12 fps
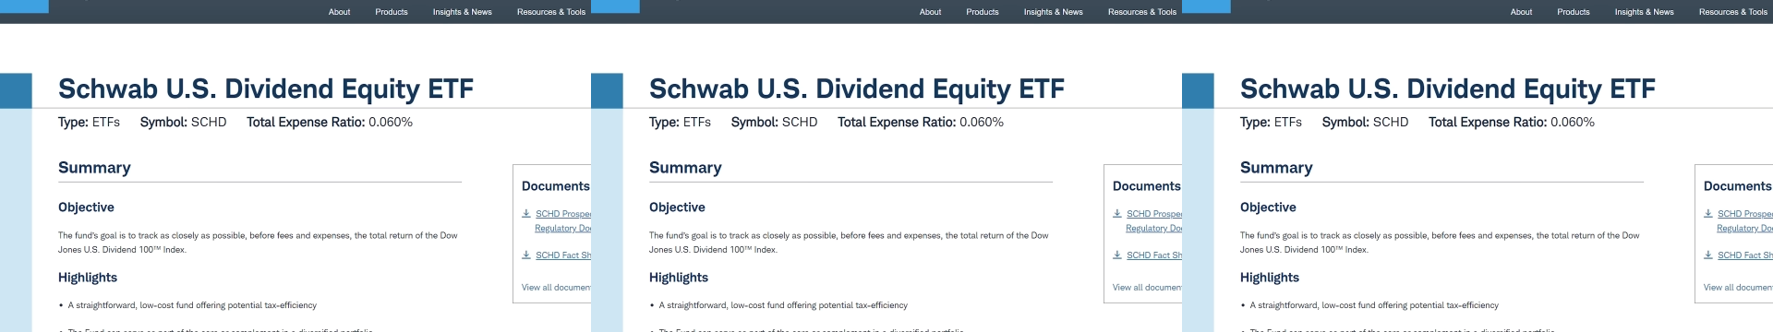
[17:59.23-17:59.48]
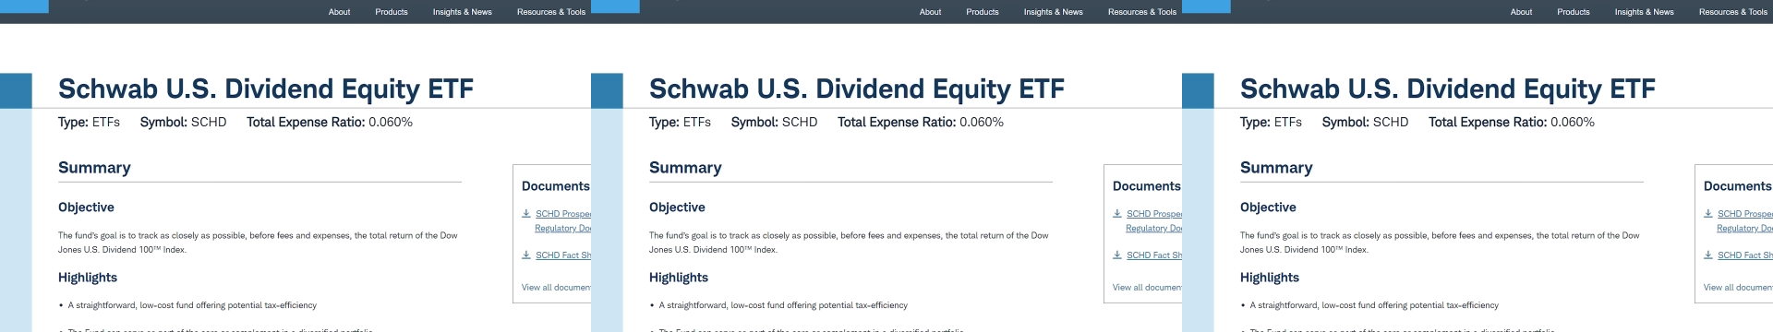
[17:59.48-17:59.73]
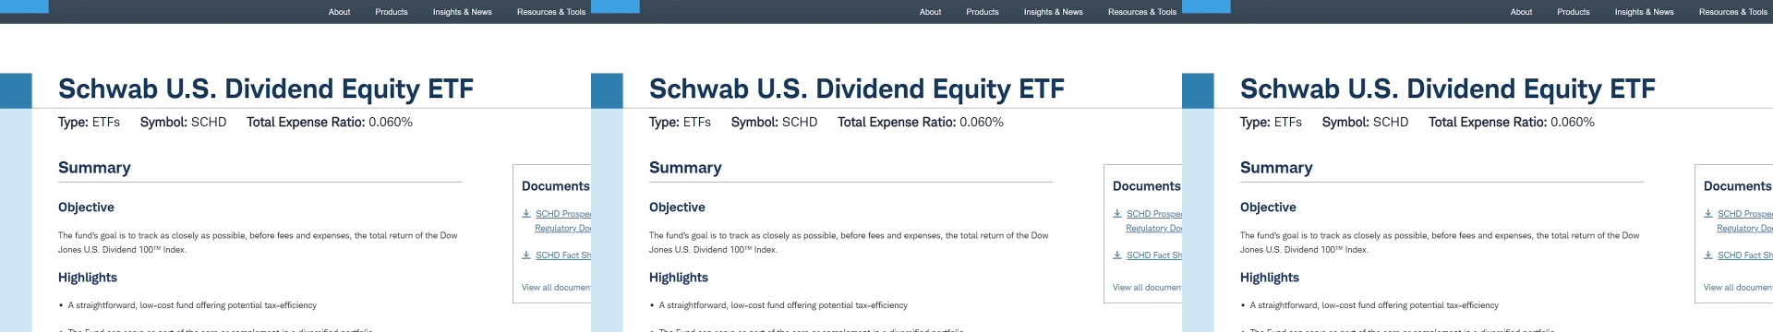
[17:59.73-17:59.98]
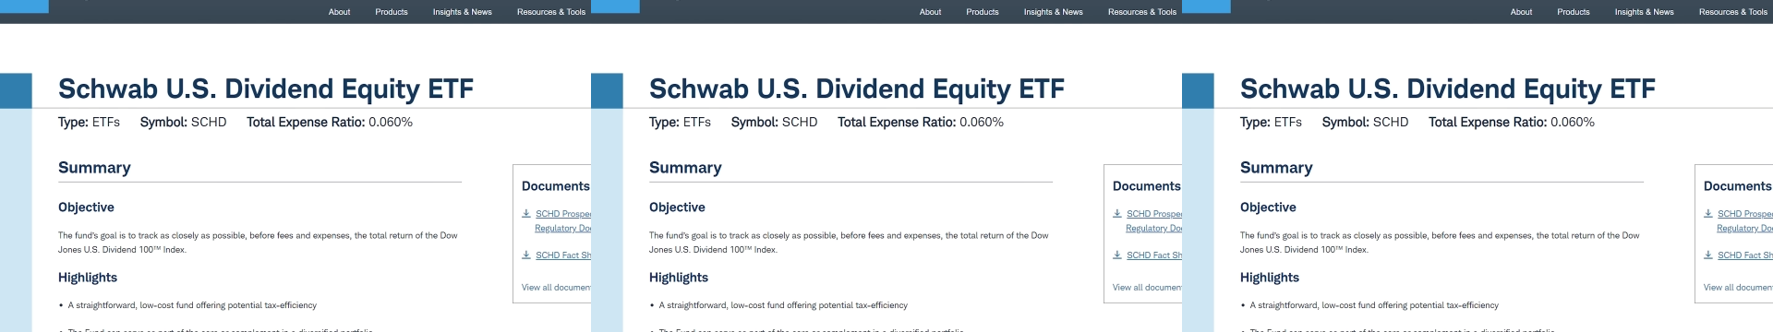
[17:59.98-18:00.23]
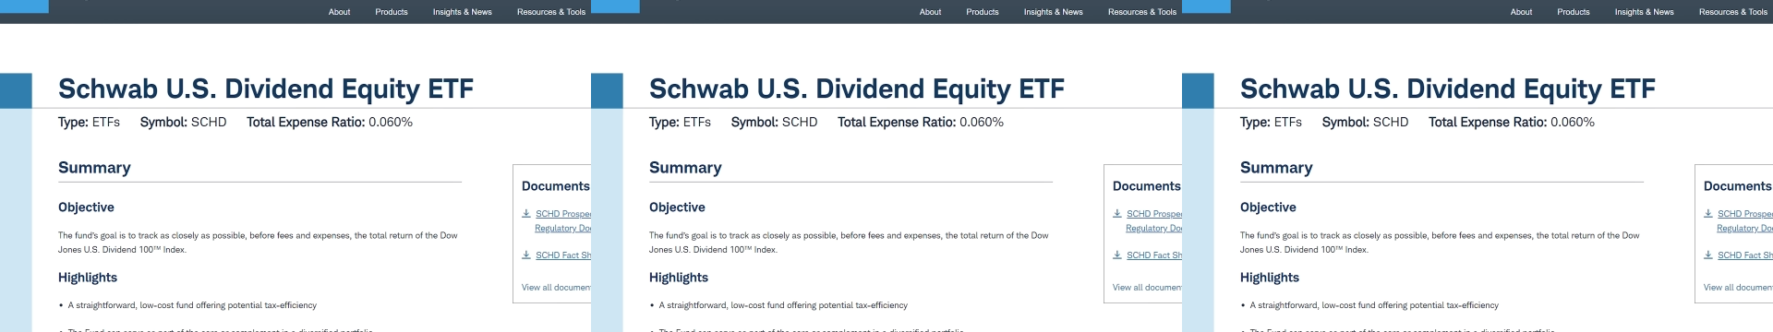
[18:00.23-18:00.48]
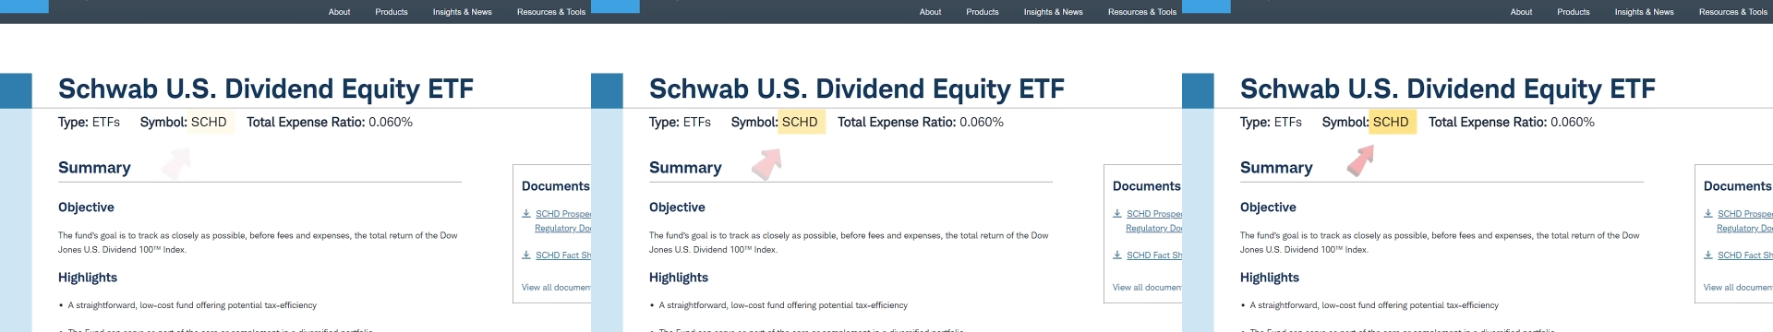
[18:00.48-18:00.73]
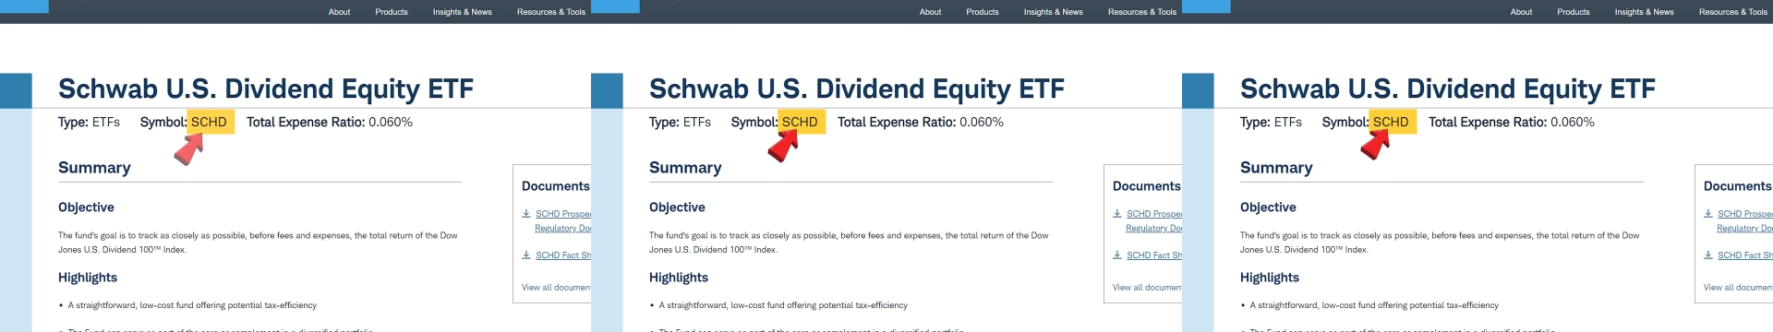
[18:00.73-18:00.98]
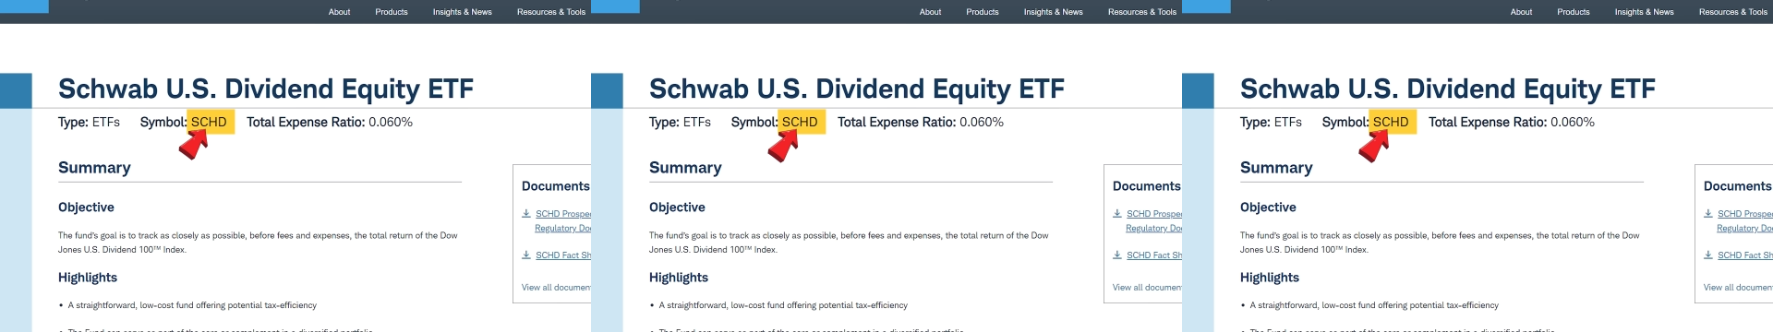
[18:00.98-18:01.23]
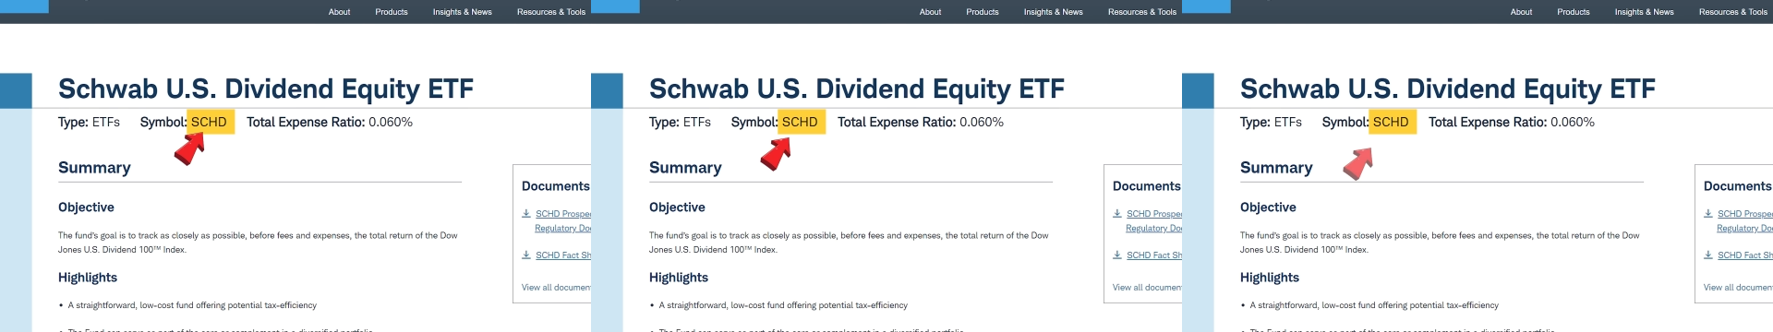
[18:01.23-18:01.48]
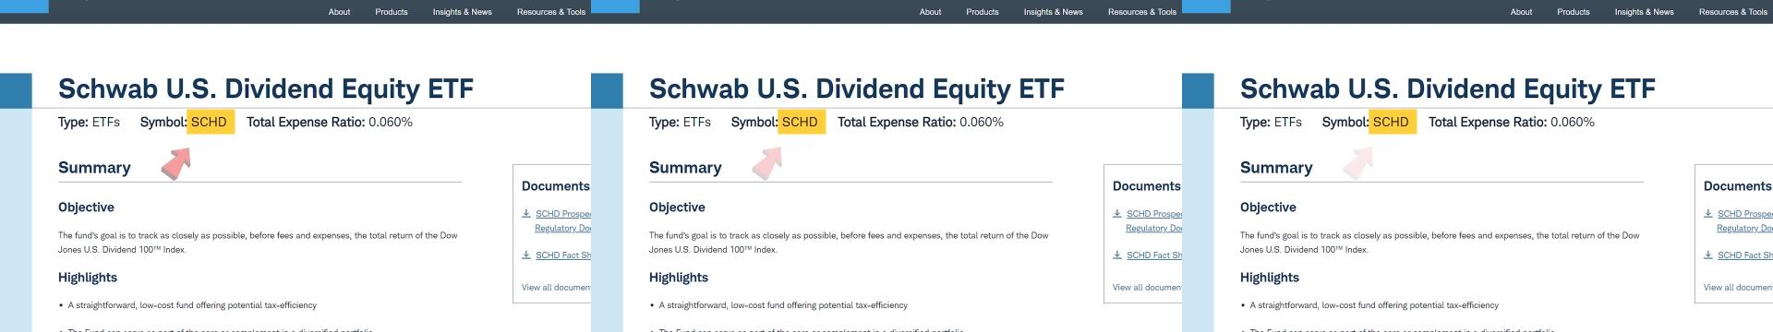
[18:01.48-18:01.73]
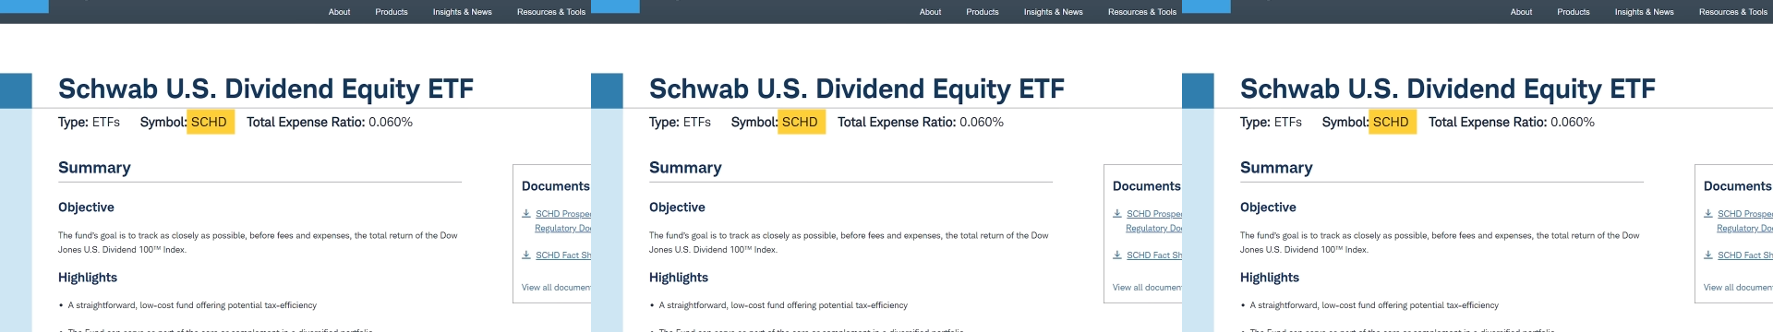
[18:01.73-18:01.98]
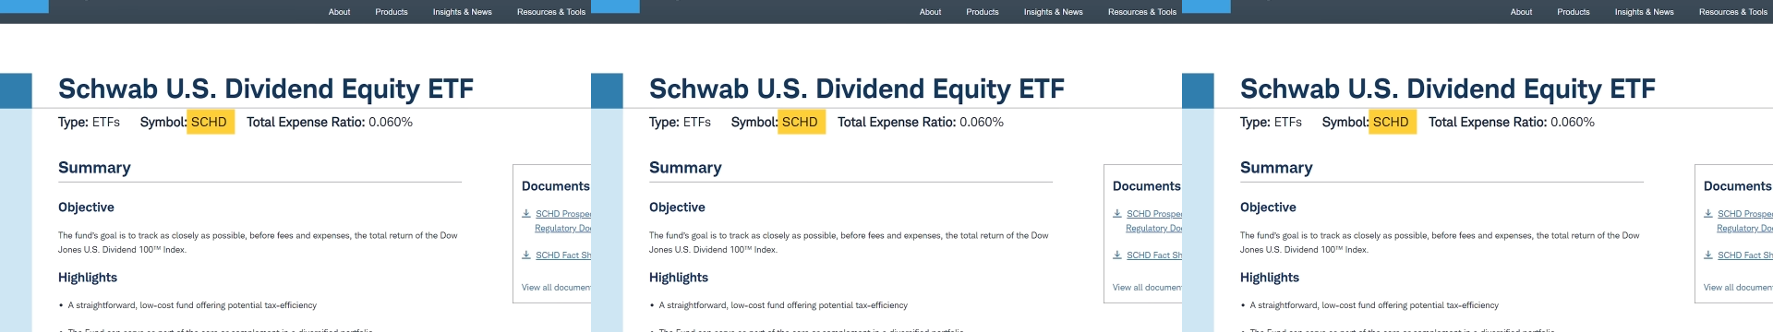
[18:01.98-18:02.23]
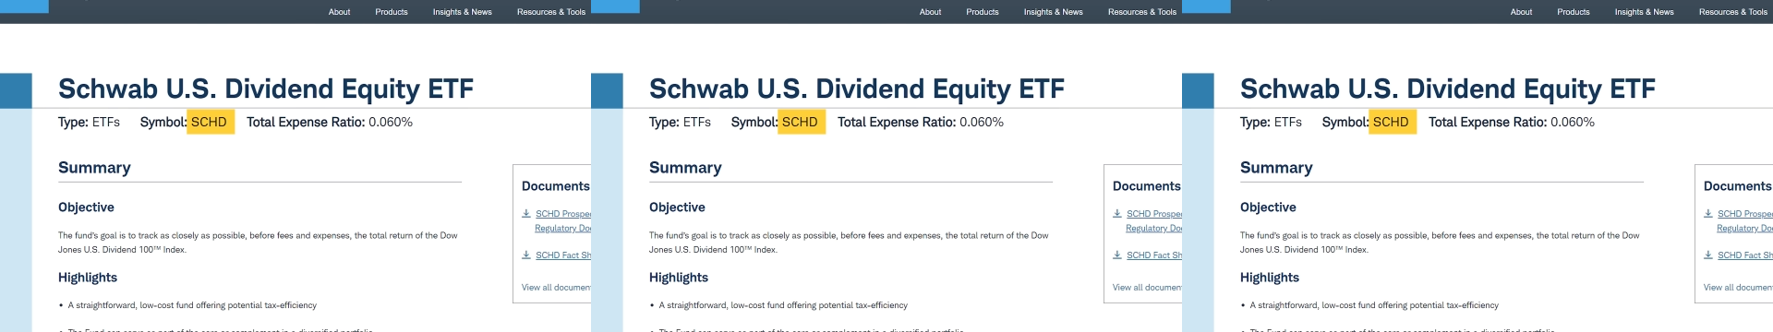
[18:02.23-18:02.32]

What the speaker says: (no speaker visible)